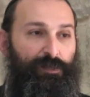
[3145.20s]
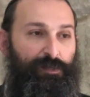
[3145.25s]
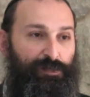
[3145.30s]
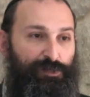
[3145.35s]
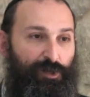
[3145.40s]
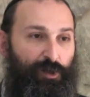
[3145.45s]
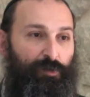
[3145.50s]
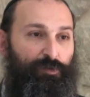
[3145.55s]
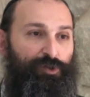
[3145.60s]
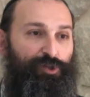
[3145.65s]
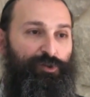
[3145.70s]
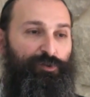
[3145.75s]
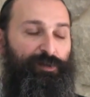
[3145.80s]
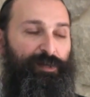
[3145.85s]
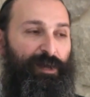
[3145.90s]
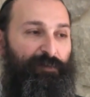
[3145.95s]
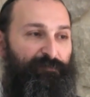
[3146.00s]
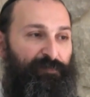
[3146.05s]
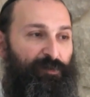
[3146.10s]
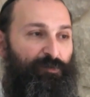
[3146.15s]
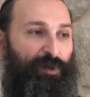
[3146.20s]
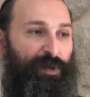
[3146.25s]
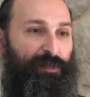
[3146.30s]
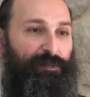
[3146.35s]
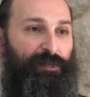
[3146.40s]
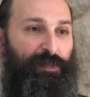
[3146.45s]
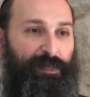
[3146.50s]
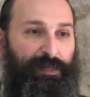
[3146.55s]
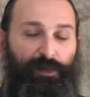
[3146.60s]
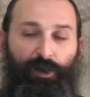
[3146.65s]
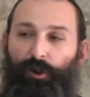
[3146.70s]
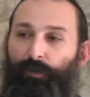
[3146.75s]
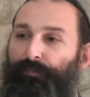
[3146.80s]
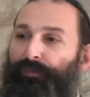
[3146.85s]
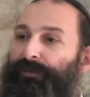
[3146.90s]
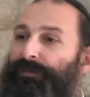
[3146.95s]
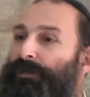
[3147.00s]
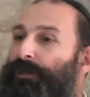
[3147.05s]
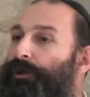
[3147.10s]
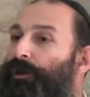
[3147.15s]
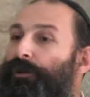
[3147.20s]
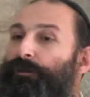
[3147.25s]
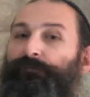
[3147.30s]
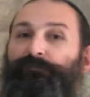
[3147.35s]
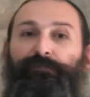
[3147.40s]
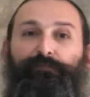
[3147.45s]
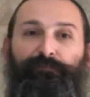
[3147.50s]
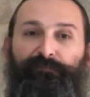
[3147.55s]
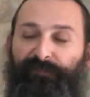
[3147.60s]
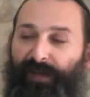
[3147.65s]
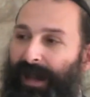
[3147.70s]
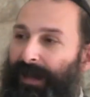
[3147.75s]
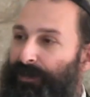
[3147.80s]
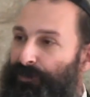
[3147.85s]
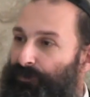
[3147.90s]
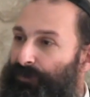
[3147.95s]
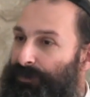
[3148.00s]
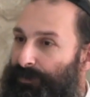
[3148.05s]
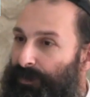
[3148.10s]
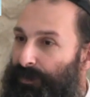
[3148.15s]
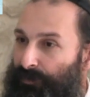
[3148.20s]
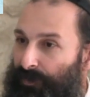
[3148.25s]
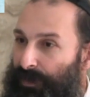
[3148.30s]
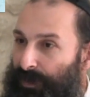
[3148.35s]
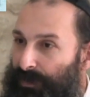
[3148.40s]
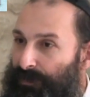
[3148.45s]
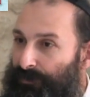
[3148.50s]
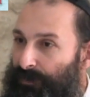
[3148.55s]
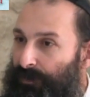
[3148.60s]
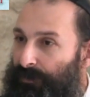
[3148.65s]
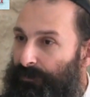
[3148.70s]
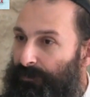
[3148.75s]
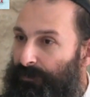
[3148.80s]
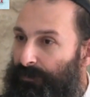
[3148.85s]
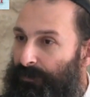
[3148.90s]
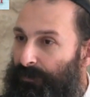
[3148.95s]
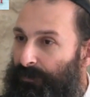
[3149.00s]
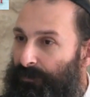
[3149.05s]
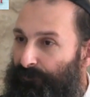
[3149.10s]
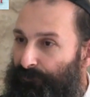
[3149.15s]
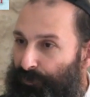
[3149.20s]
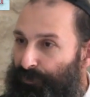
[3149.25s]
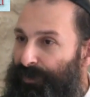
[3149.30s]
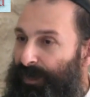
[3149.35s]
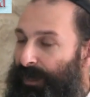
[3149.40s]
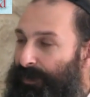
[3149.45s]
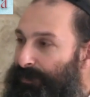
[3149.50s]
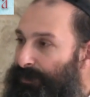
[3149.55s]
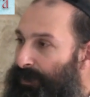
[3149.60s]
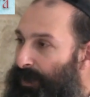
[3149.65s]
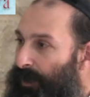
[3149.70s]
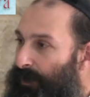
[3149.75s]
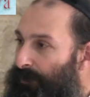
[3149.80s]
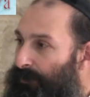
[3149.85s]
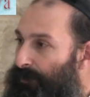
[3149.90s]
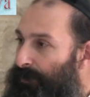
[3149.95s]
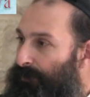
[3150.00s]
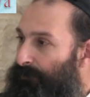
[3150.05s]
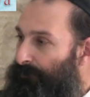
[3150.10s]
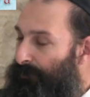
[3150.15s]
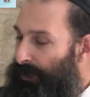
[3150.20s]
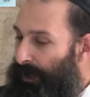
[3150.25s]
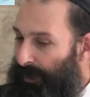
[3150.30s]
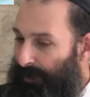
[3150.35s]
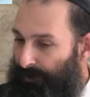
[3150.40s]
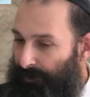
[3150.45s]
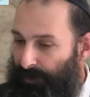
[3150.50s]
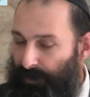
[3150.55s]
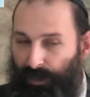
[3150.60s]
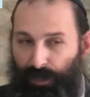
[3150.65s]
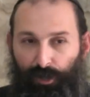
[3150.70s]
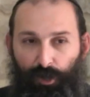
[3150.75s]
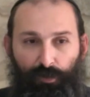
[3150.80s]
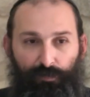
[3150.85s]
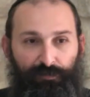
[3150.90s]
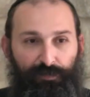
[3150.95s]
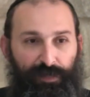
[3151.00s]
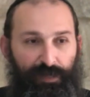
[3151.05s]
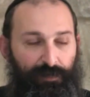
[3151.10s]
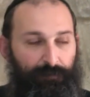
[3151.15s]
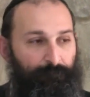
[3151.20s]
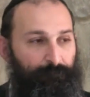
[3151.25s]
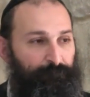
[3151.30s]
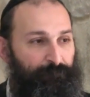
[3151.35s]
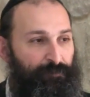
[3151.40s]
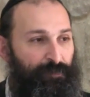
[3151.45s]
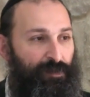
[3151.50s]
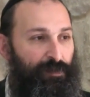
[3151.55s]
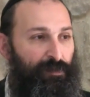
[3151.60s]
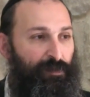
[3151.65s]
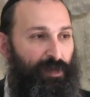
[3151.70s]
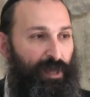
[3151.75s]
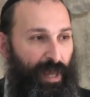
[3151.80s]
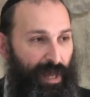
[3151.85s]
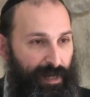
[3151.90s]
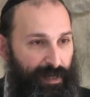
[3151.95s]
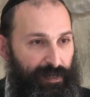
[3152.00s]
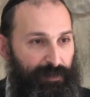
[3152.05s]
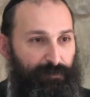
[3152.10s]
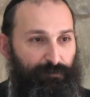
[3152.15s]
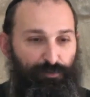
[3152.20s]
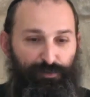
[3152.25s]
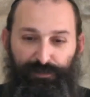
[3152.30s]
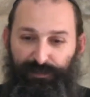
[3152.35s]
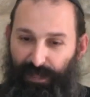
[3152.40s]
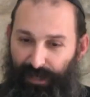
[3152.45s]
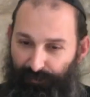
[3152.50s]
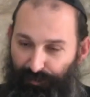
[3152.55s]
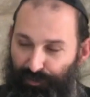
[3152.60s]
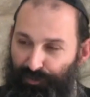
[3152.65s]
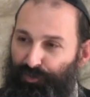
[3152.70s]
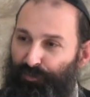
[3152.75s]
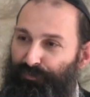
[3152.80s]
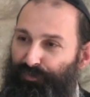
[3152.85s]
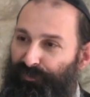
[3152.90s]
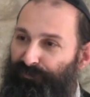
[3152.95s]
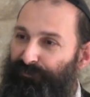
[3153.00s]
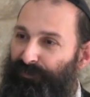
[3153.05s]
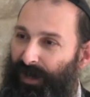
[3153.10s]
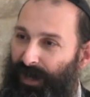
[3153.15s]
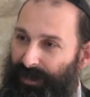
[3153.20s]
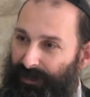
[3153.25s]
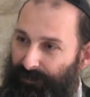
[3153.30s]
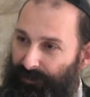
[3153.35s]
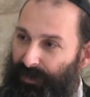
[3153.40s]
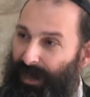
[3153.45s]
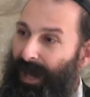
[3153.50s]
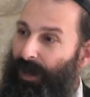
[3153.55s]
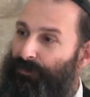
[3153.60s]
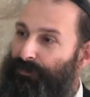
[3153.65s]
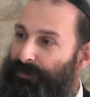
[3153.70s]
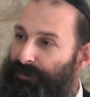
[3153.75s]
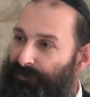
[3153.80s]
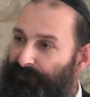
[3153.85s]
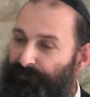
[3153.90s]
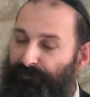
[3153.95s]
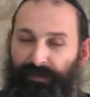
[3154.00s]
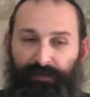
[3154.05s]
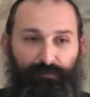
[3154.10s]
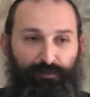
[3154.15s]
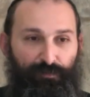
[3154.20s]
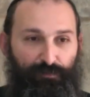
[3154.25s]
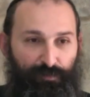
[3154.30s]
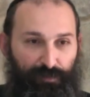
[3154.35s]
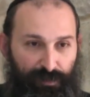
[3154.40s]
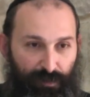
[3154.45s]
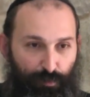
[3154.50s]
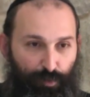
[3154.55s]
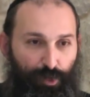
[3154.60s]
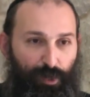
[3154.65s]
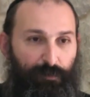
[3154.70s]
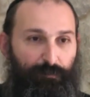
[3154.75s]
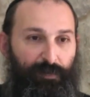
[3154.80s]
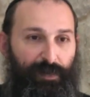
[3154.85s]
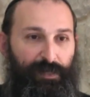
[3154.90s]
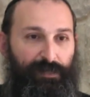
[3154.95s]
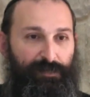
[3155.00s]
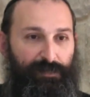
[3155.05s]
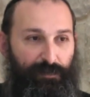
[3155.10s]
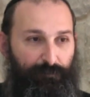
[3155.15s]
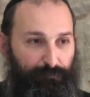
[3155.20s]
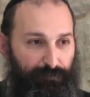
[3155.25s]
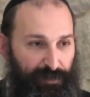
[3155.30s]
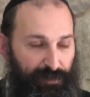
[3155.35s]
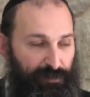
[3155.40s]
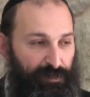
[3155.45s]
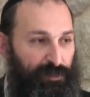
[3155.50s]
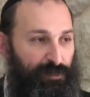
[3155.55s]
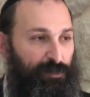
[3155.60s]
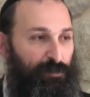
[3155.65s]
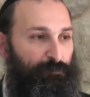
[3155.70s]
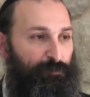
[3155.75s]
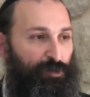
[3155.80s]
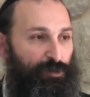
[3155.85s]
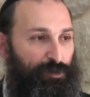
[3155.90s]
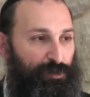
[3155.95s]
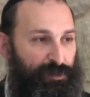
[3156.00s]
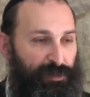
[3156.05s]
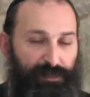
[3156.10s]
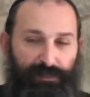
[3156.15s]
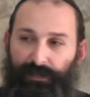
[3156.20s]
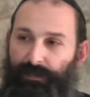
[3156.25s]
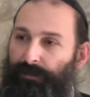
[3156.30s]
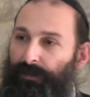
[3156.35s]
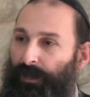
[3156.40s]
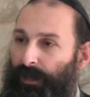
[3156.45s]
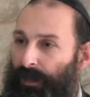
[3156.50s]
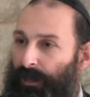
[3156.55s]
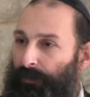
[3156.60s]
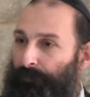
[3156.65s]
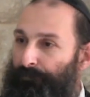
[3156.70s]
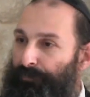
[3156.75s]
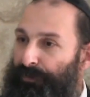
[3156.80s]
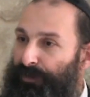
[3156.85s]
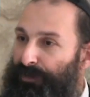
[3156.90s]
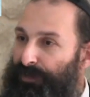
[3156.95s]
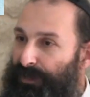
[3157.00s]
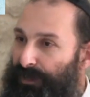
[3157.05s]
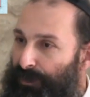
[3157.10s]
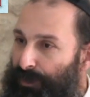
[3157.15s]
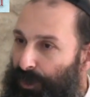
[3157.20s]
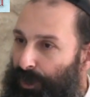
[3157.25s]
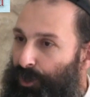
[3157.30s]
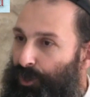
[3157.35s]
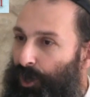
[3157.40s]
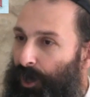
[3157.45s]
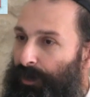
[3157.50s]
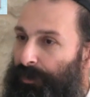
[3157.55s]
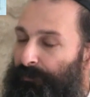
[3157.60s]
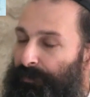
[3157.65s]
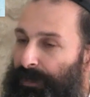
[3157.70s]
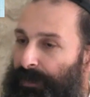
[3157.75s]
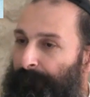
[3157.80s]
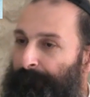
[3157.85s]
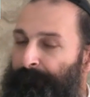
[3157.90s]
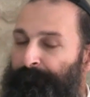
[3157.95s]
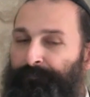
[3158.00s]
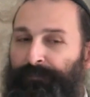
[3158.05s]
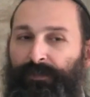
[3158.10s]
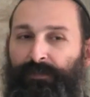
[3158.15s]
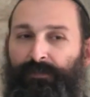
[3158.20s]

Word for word: So sure enough, he went and he opened a lot of factories here in Israel for textile and clothing. And he was able to provide thousands of people with a workplace and building communities and building the economy.